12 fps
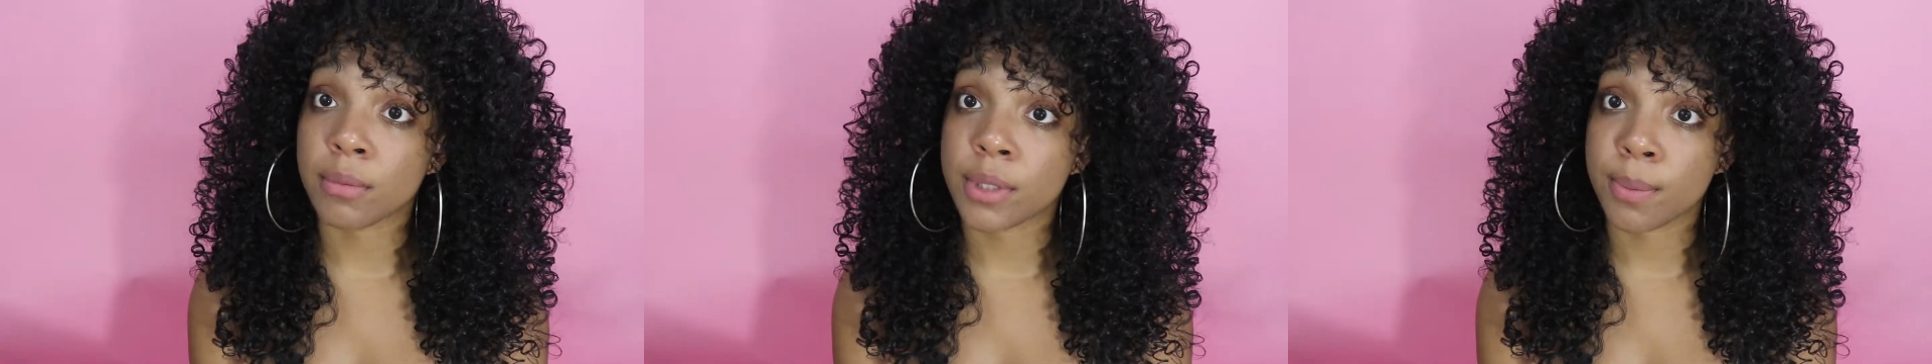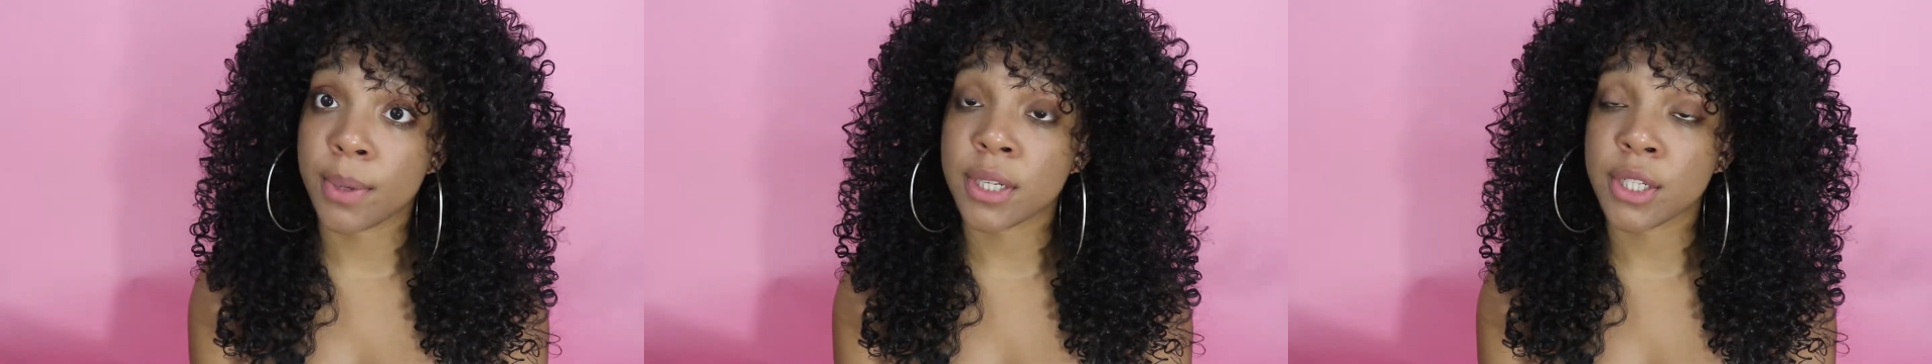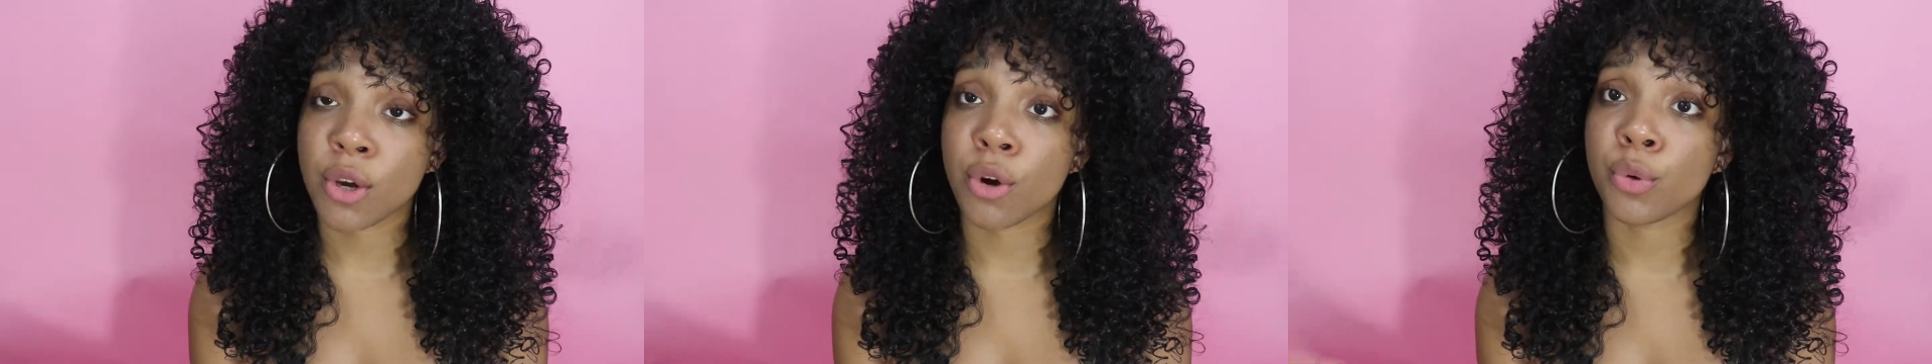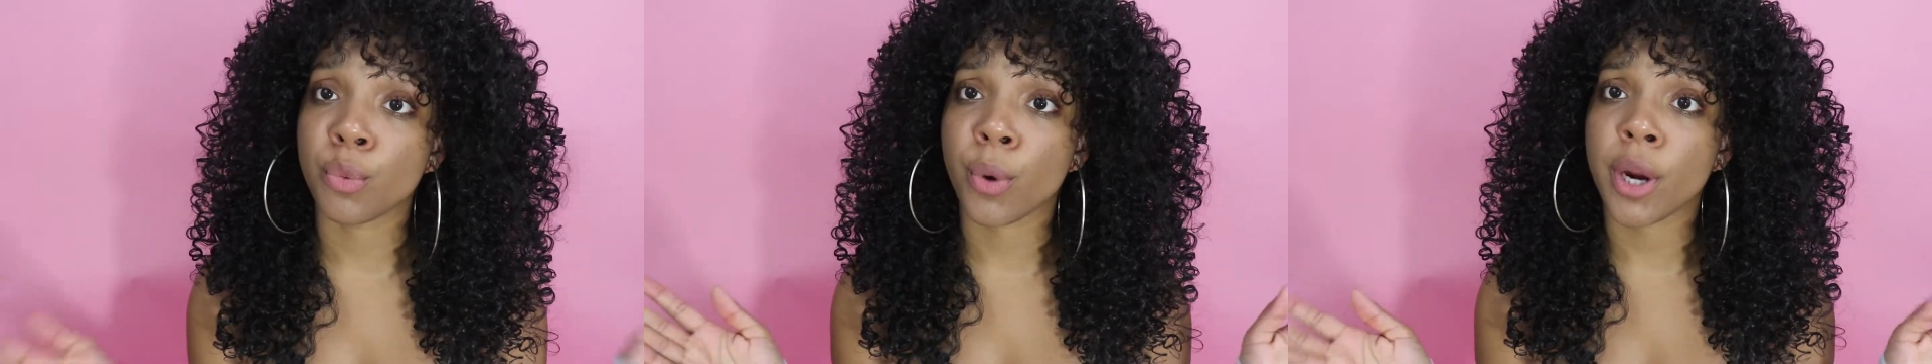depending
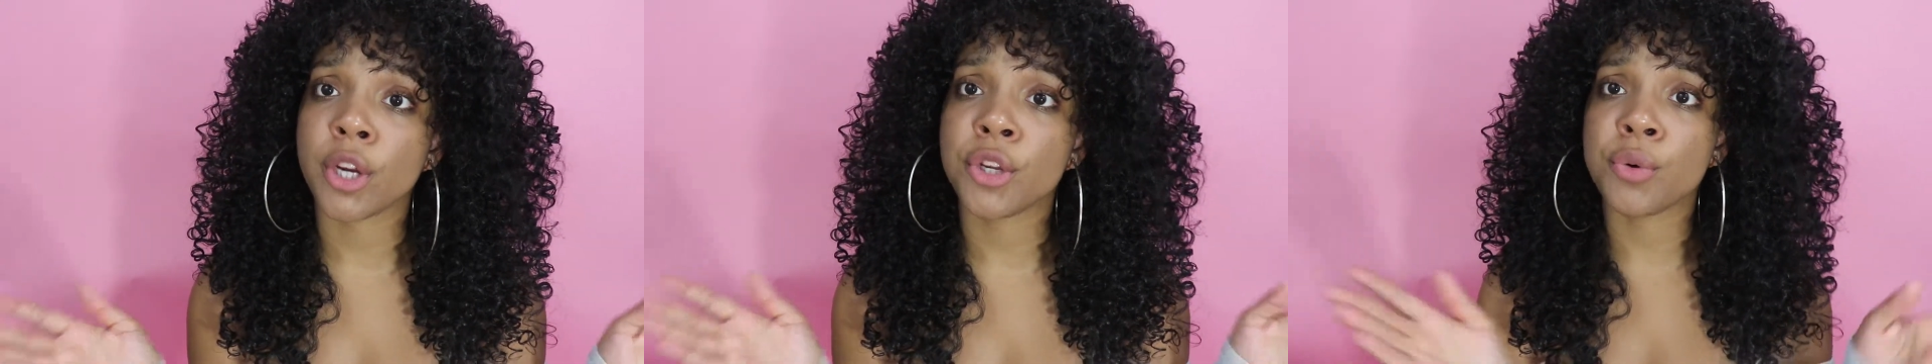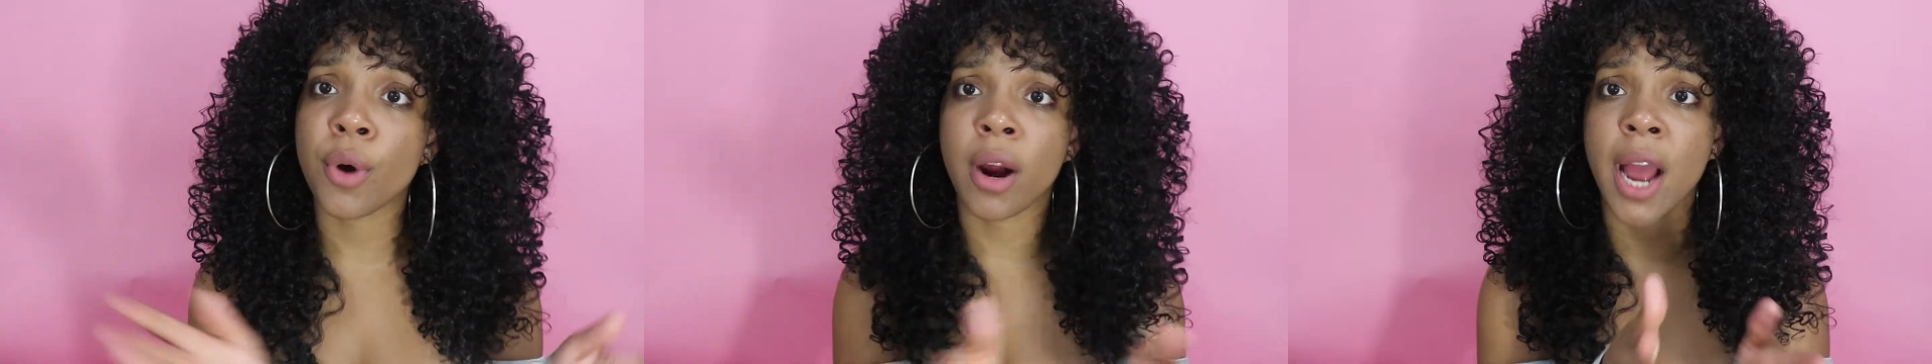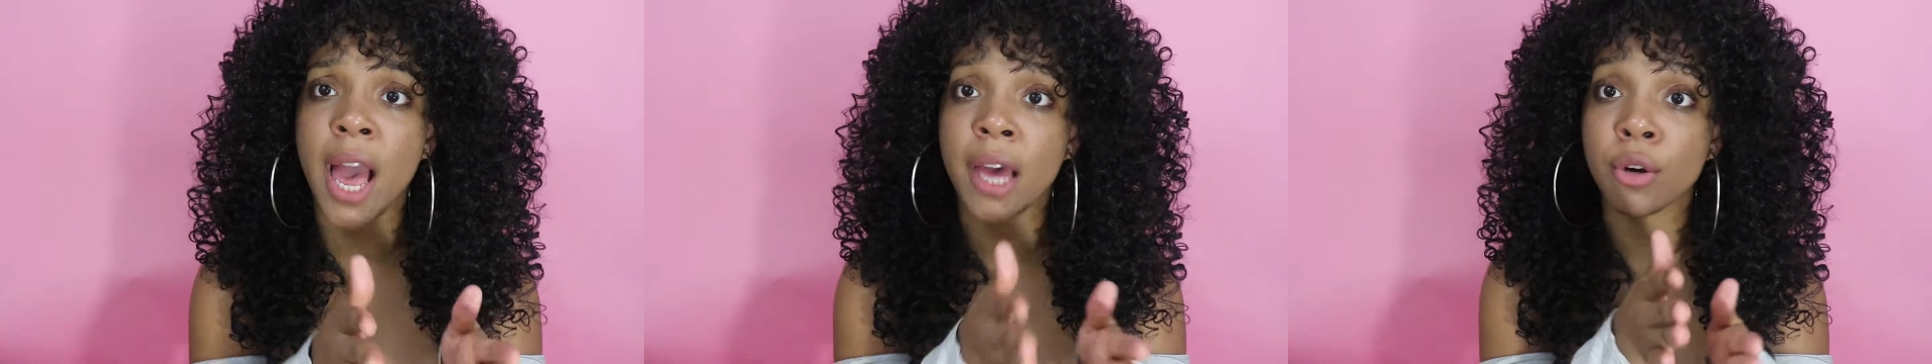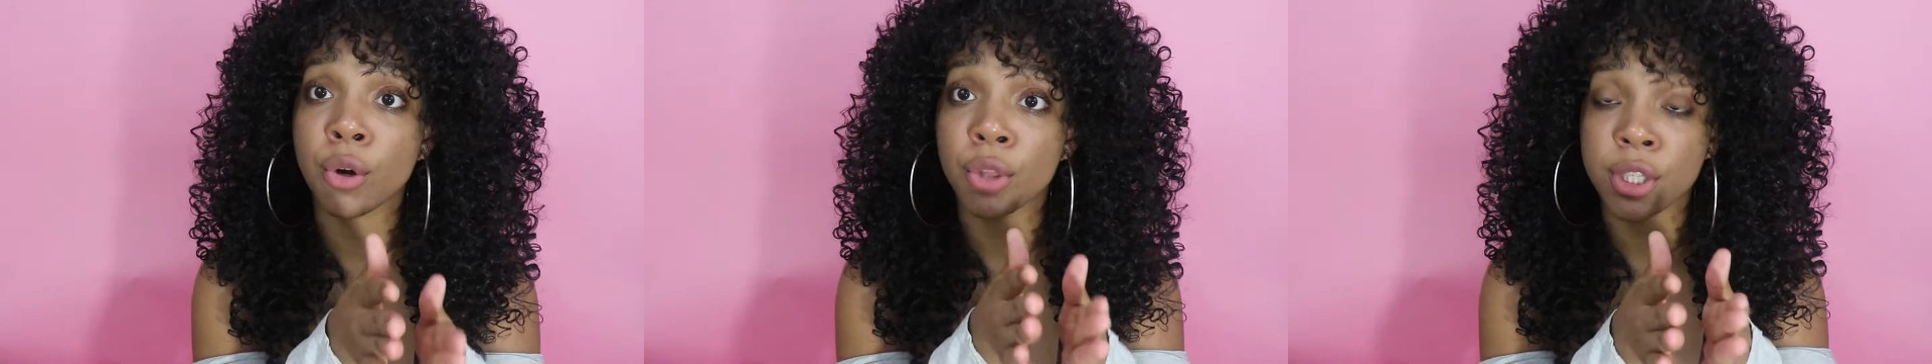on where you are
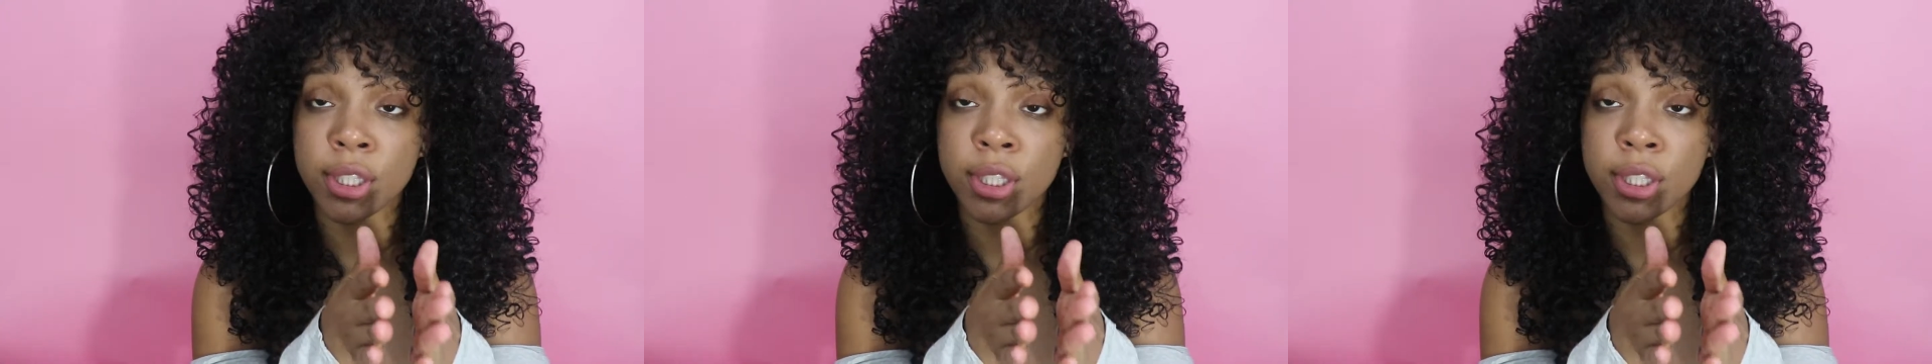at on the